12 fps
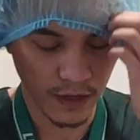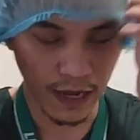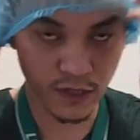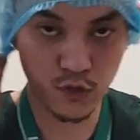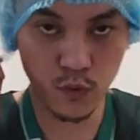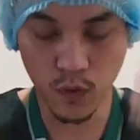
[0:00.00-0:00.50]

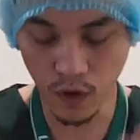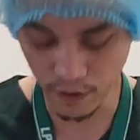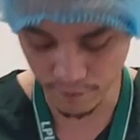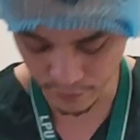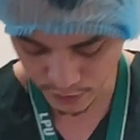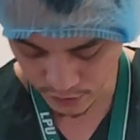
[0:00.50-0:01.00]
a shoe
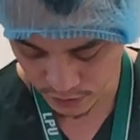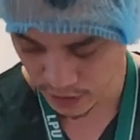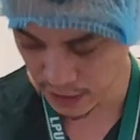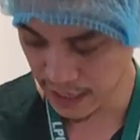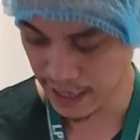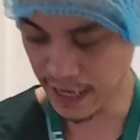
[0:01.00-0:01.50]
cover,
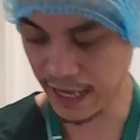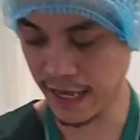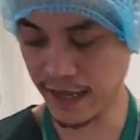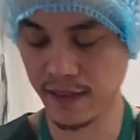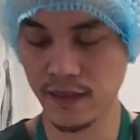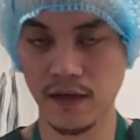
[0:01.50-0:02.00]

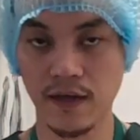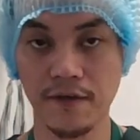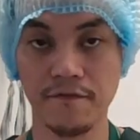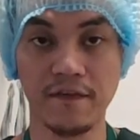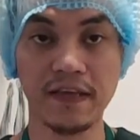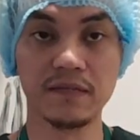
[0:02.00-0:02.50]
and
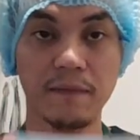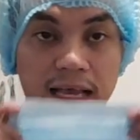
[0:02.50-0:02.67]
a face